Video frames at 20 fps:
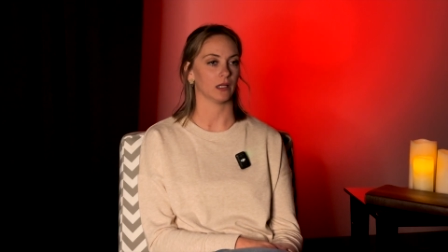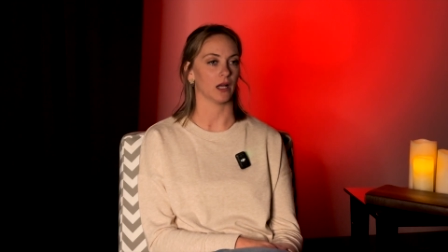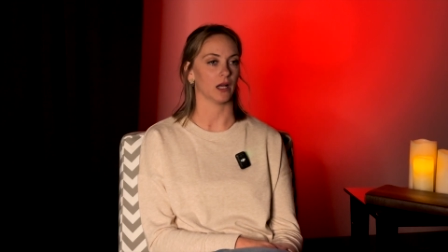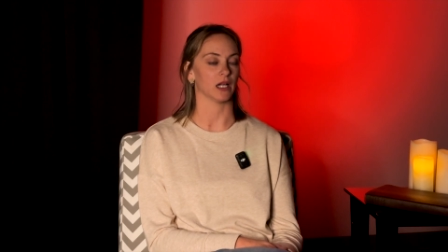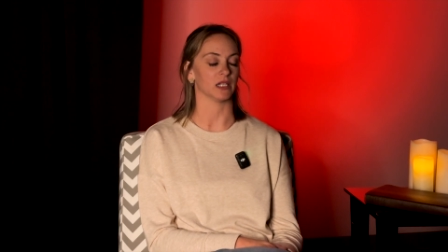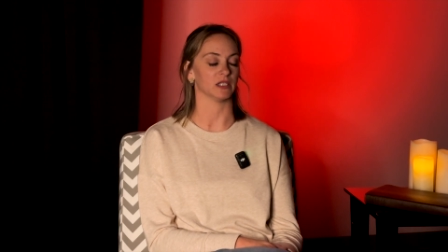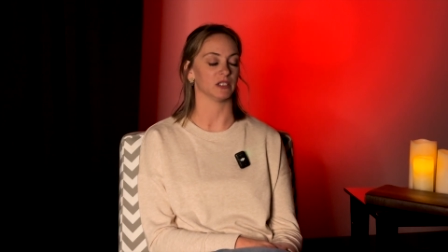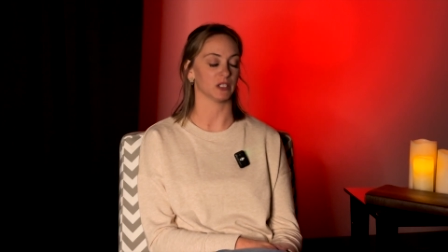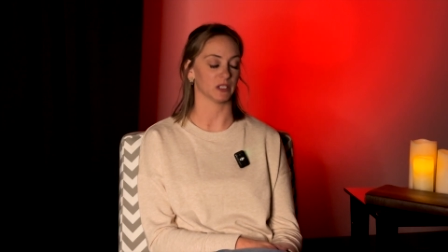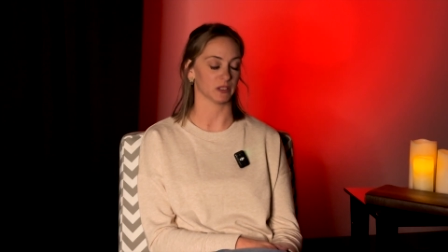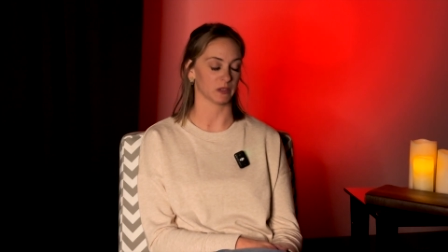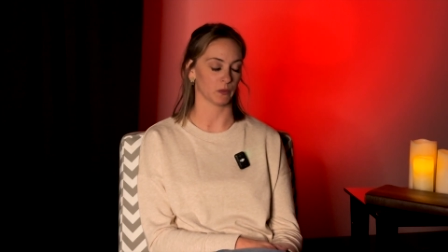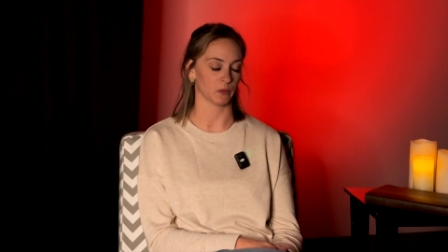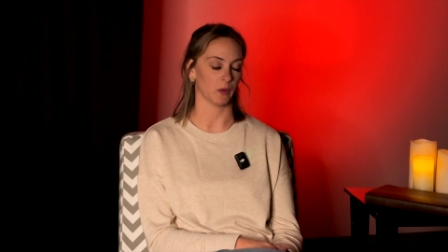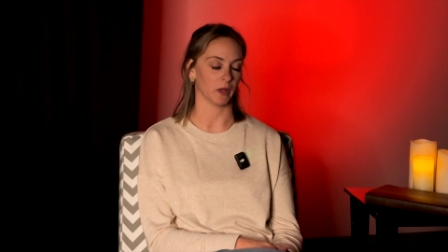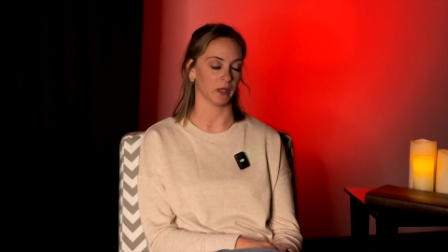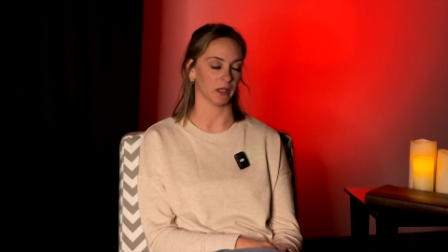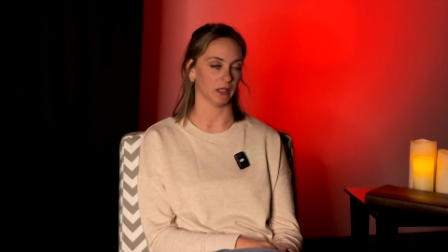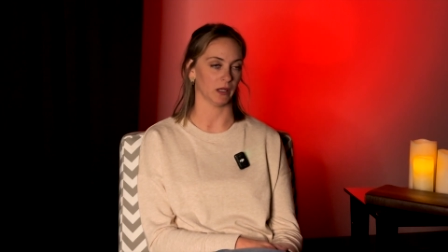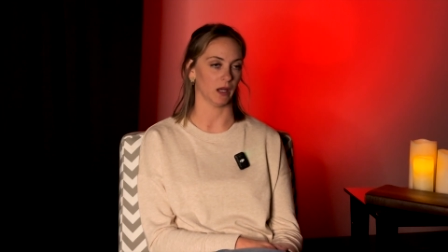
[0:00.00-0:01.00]
I just
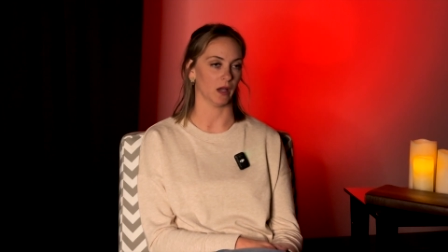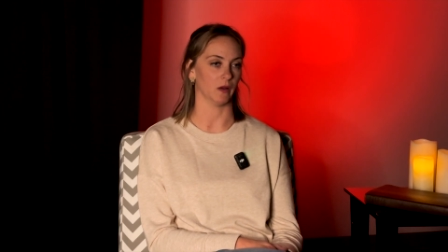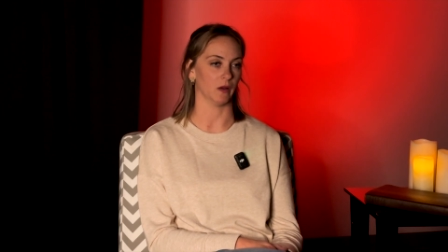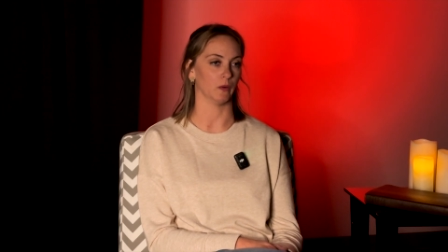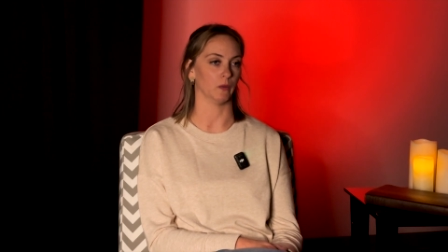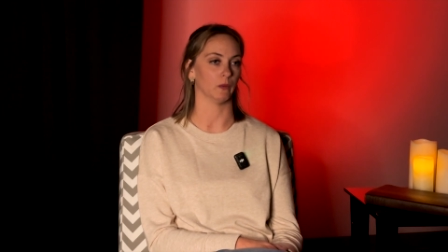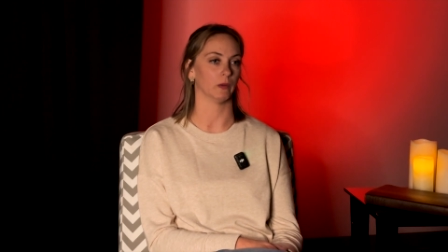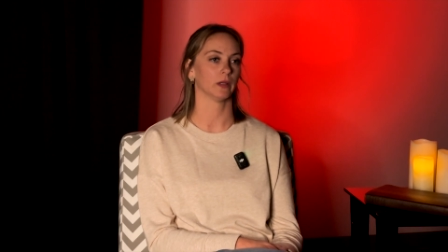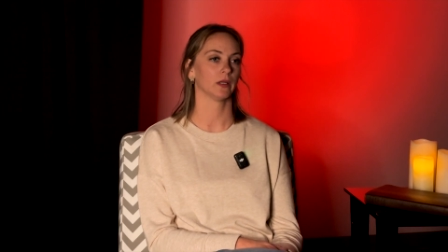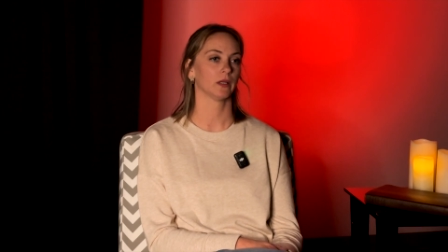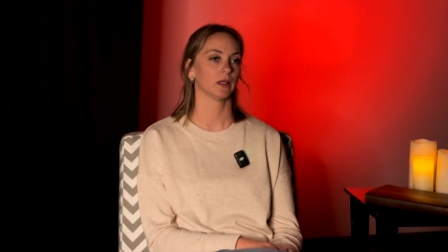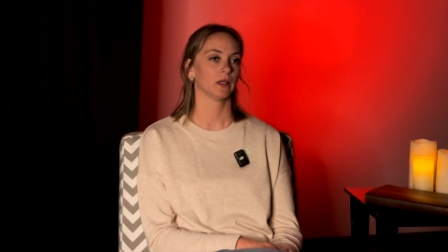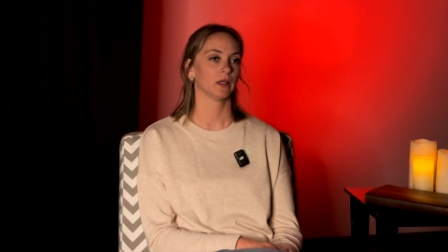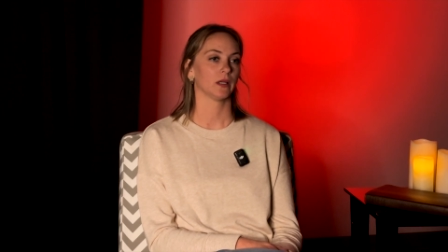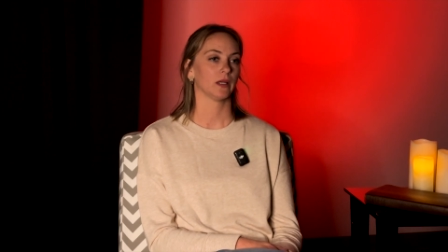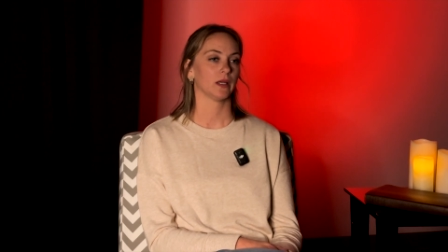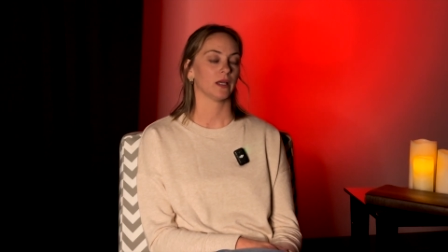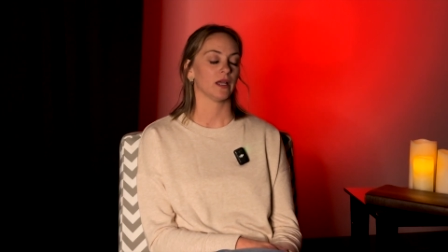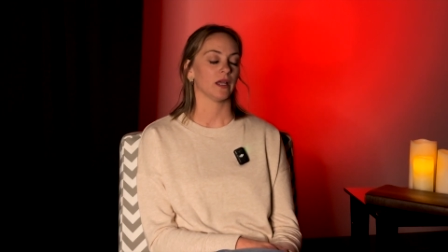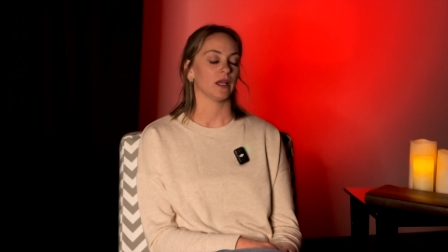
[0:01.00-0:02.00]
want to know
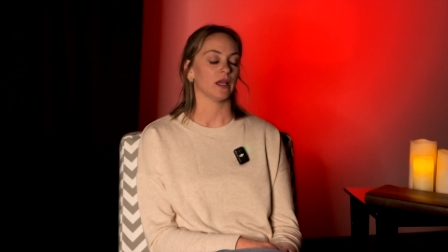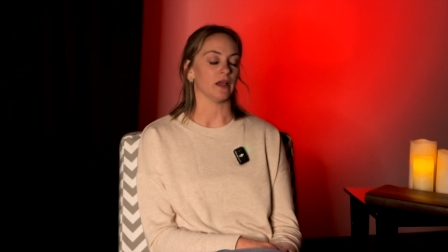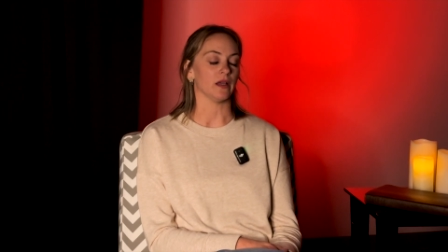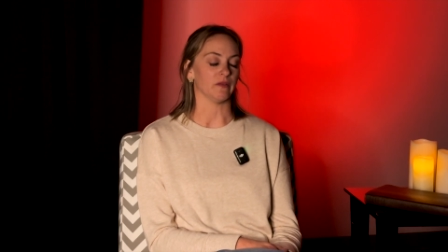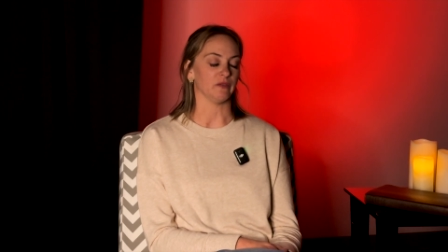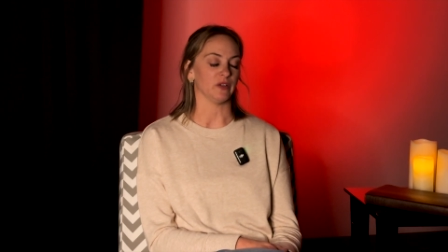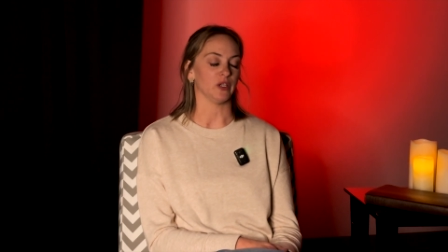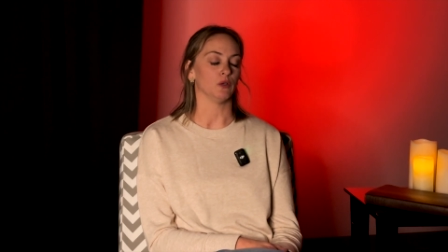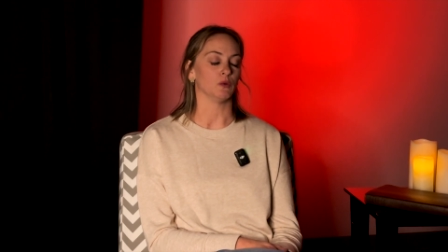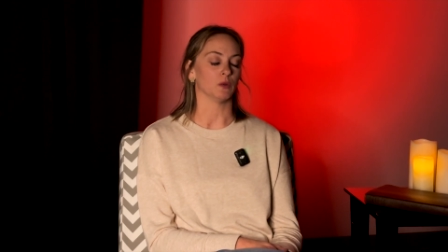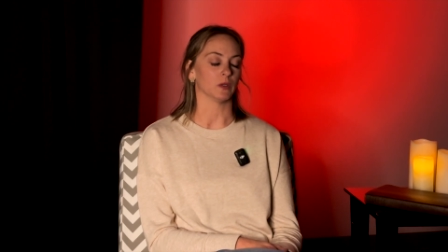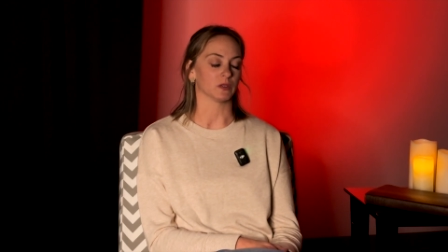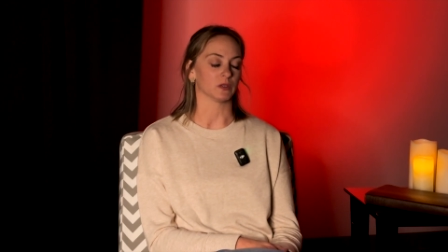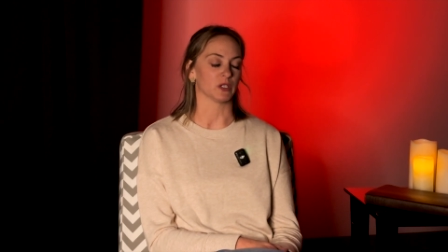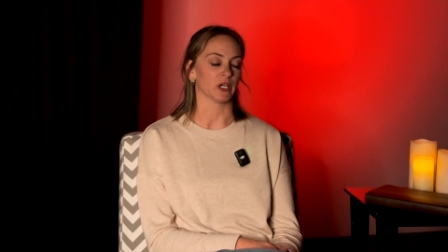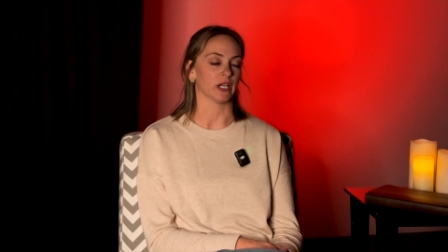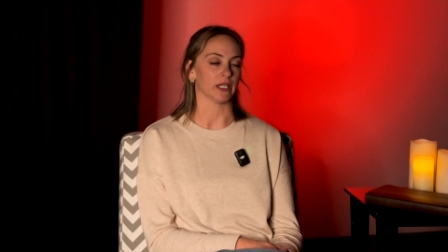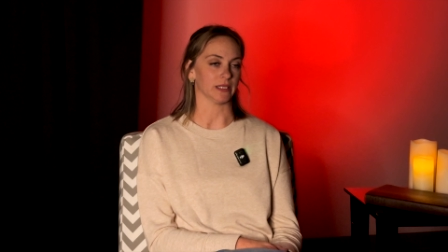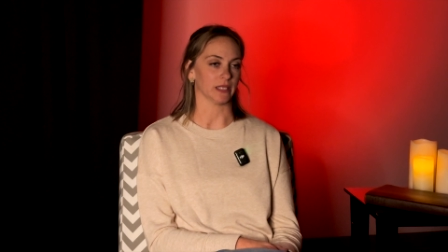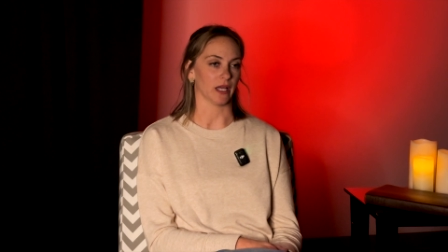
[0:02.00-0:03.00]
if you will
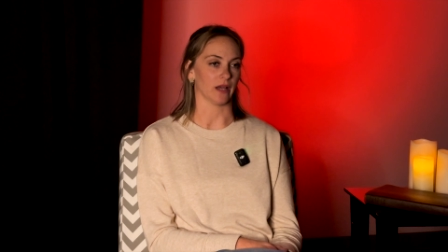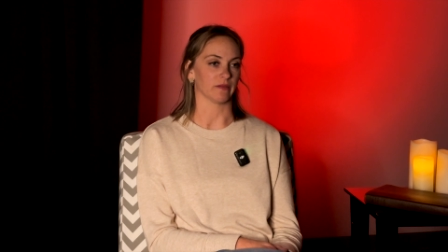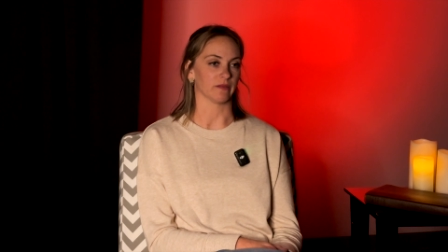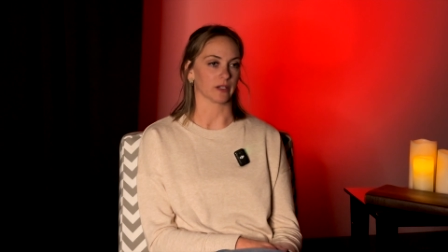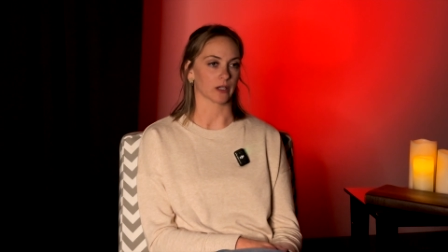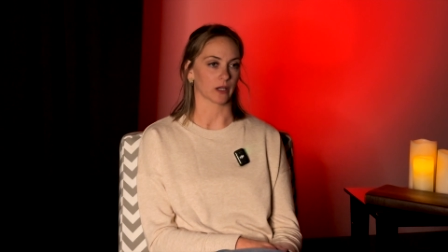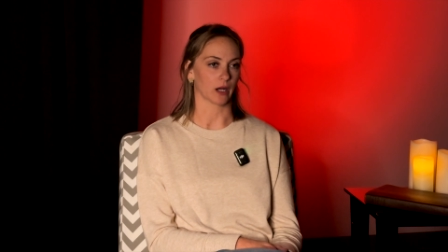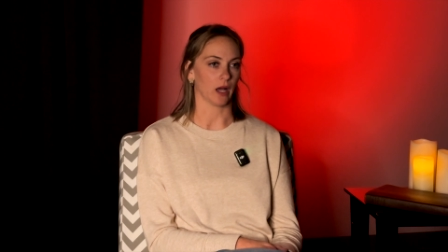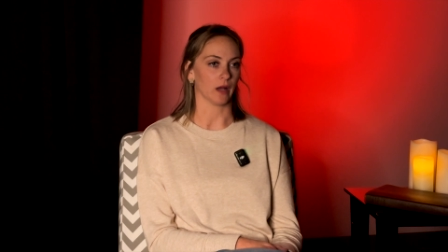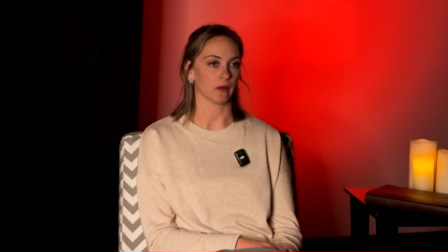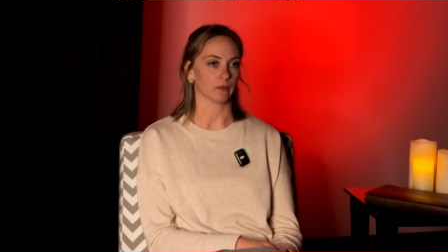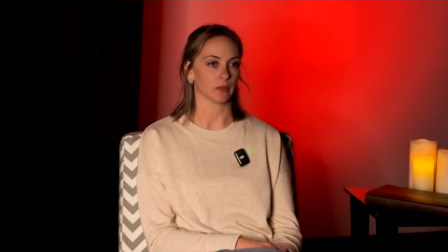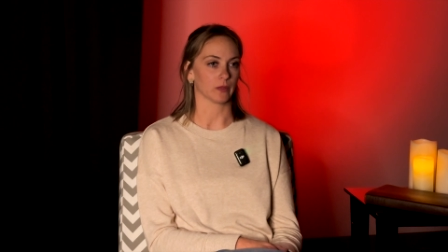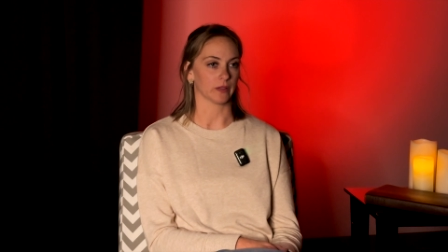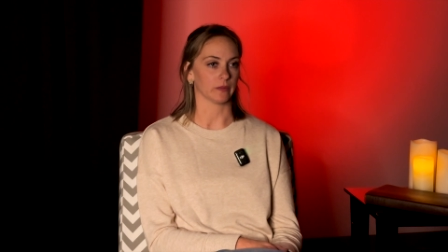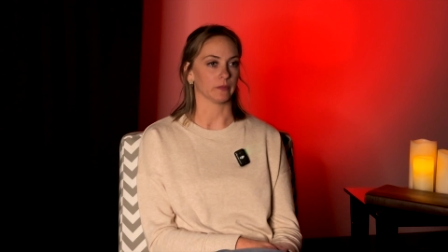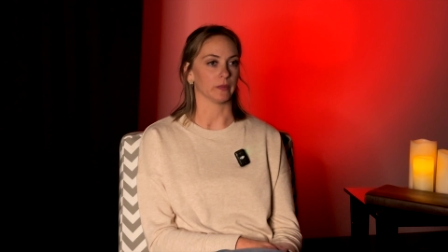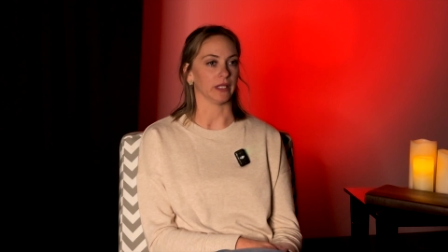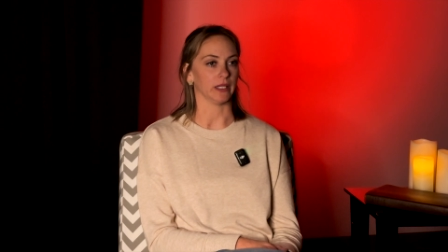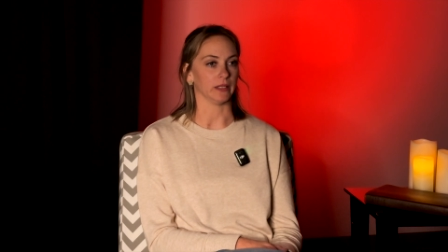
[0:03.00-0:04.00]
chase after God
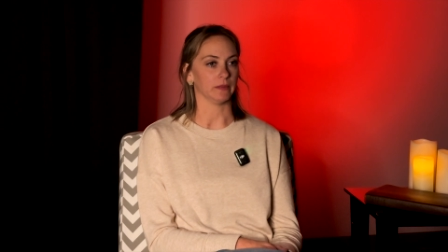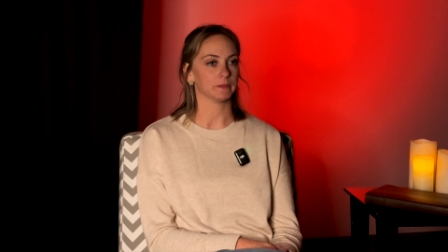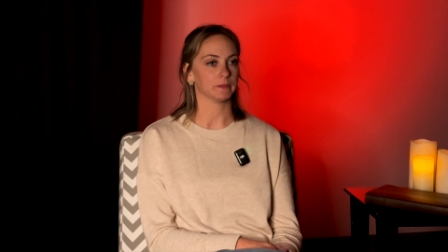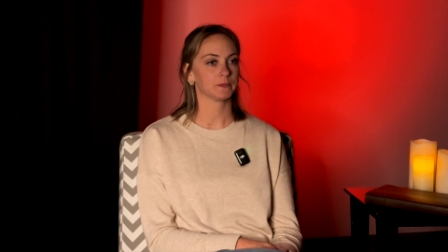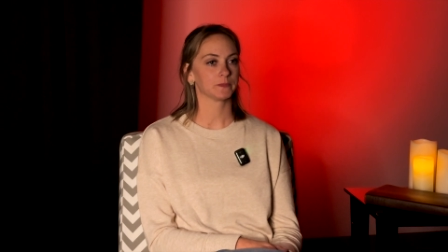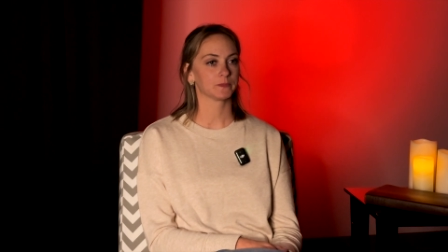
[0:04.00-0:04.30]
with me.